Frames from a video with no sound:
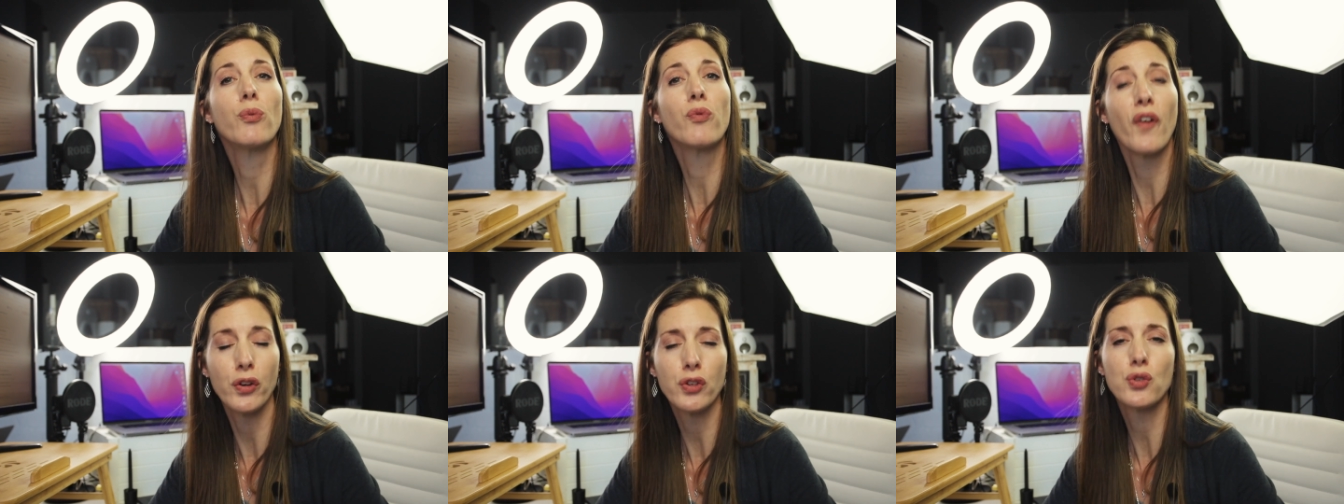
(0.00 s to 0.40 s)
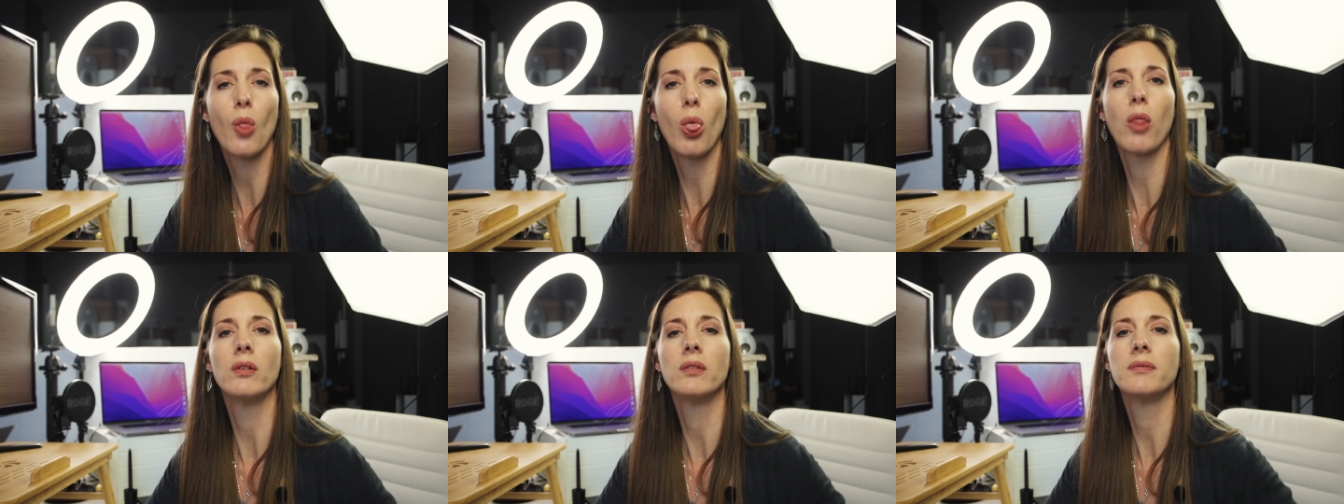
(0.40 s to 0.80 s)

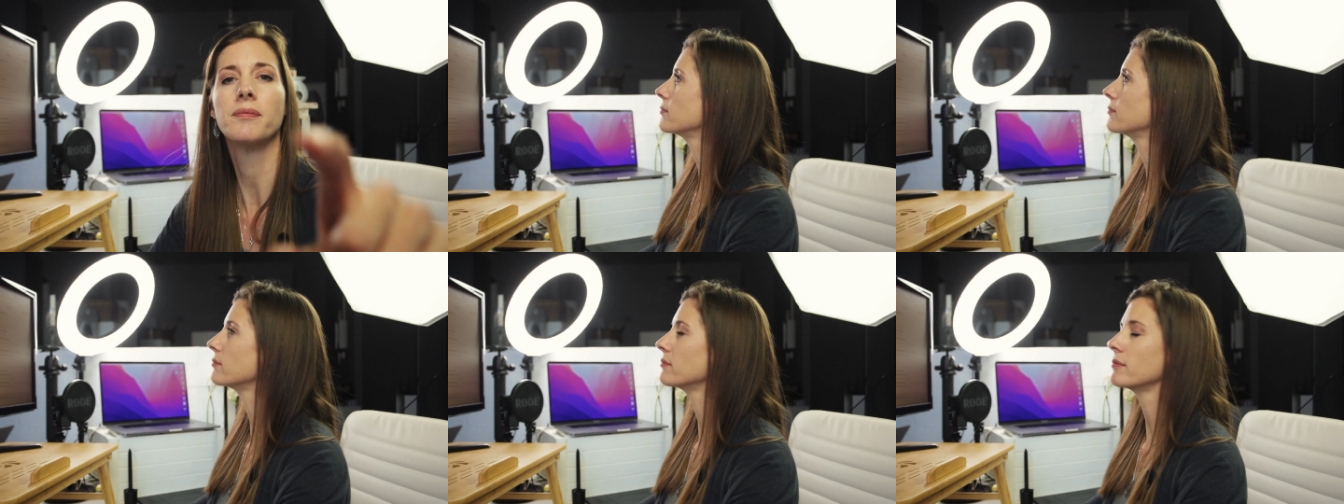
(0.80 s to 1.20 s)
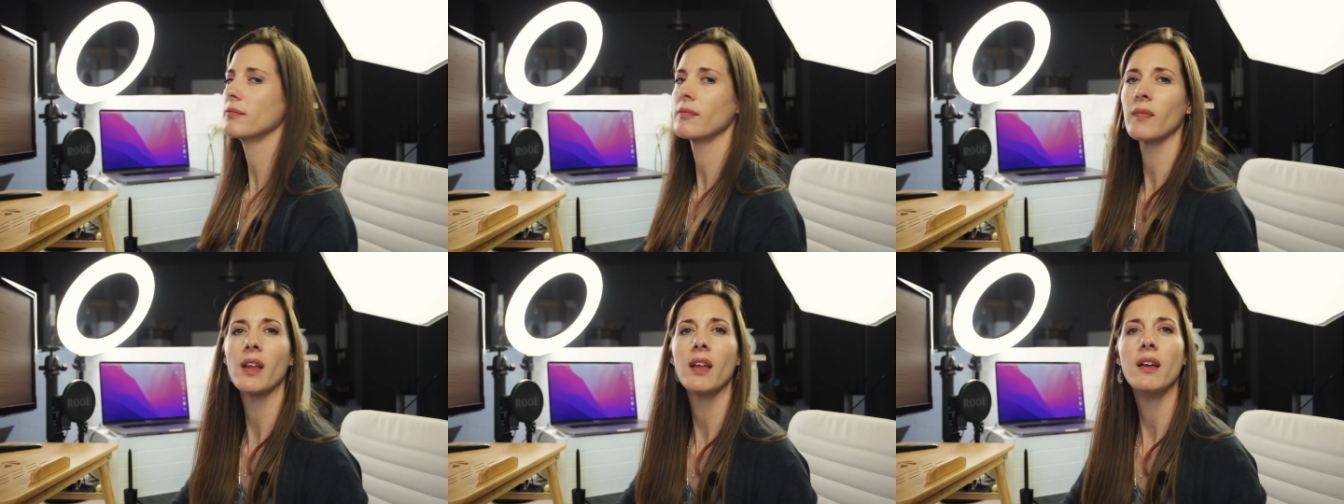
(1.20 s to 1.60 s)
virtual.
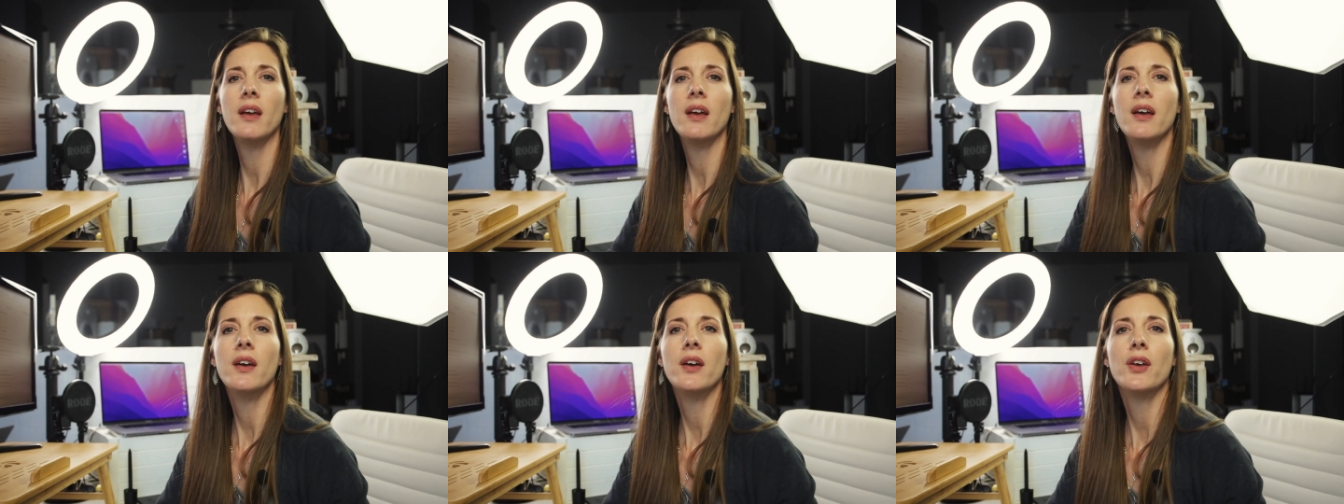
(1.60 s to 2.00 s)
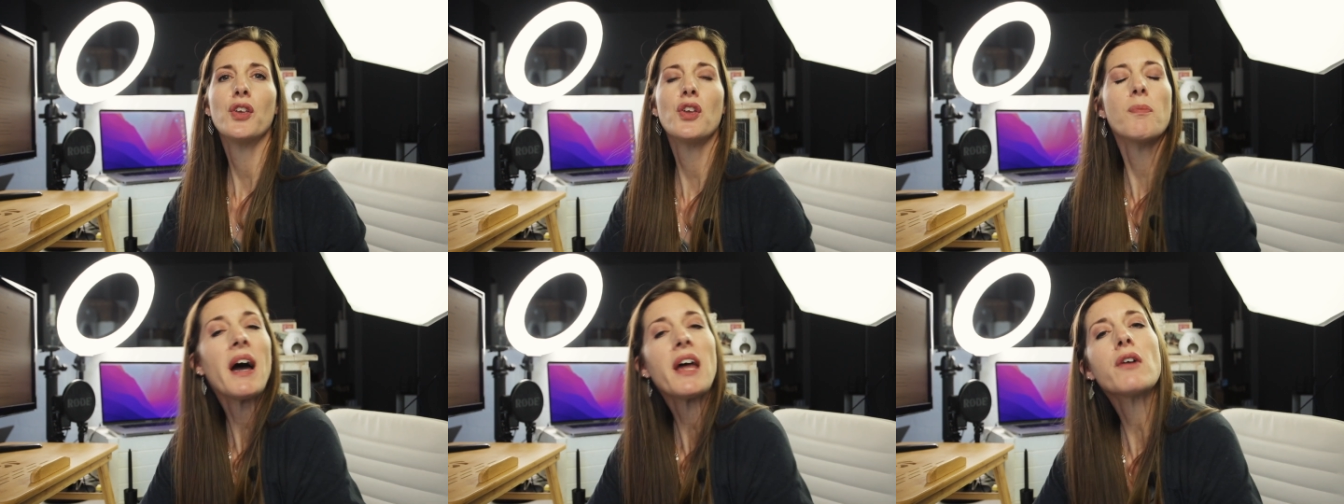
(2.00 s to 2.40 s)

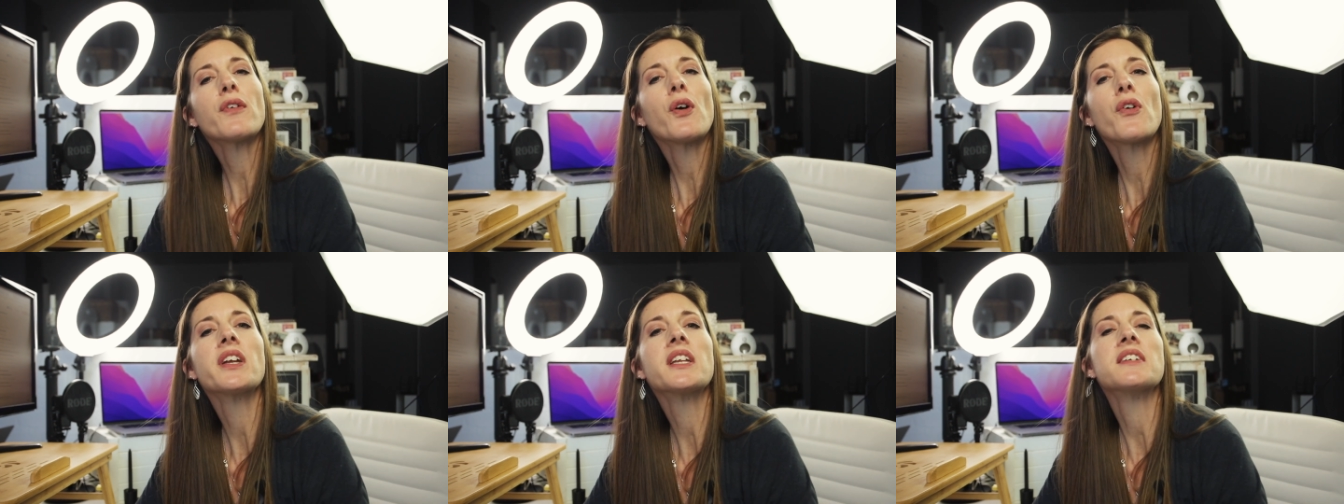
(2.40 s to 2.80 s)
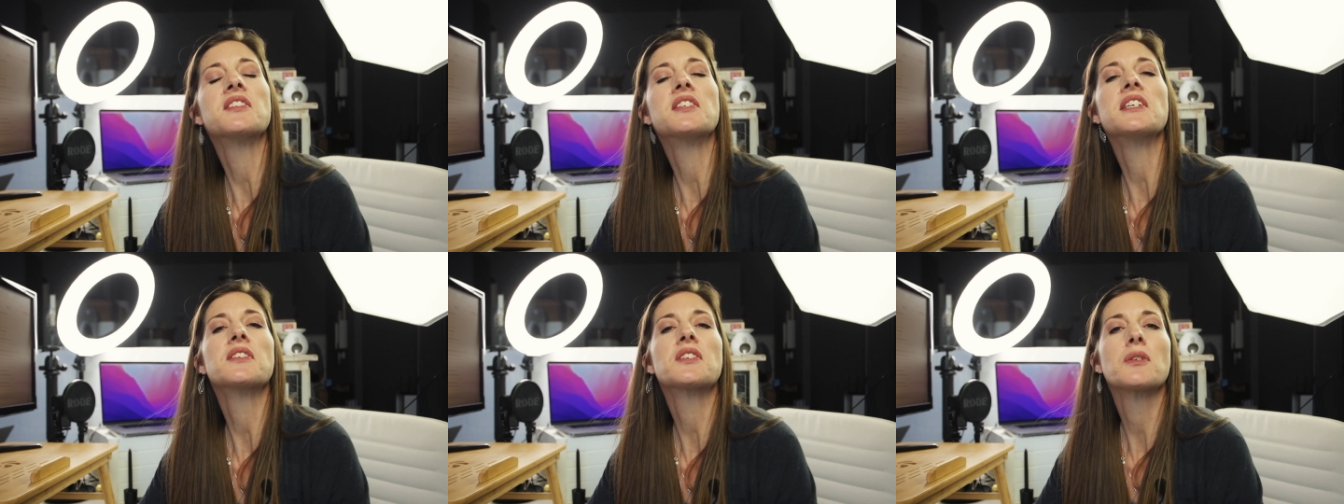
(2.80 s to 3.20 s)
You might have already
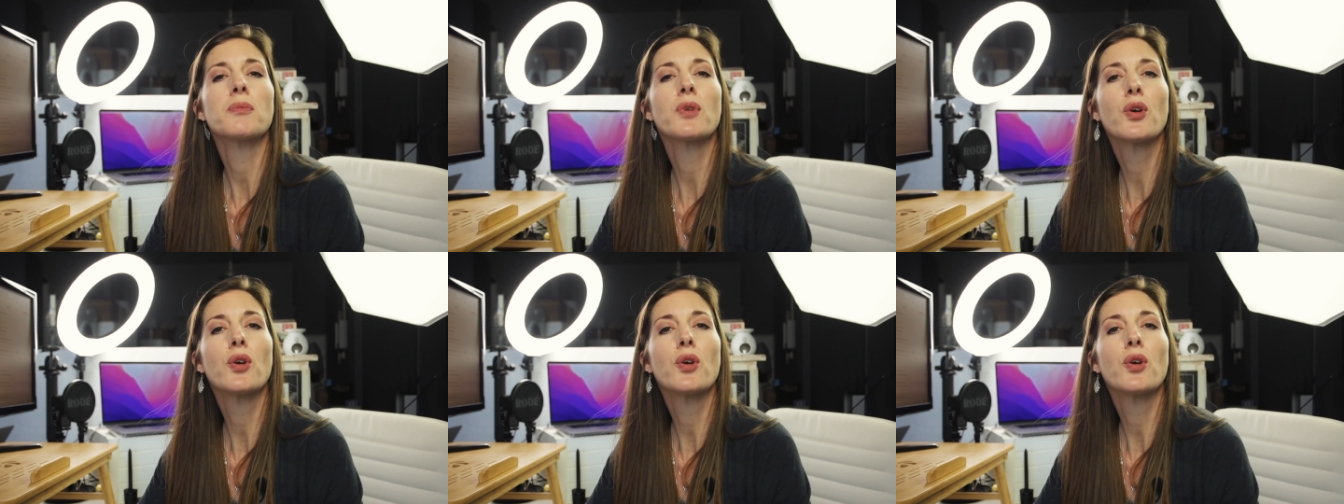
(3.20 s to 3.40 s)
seen some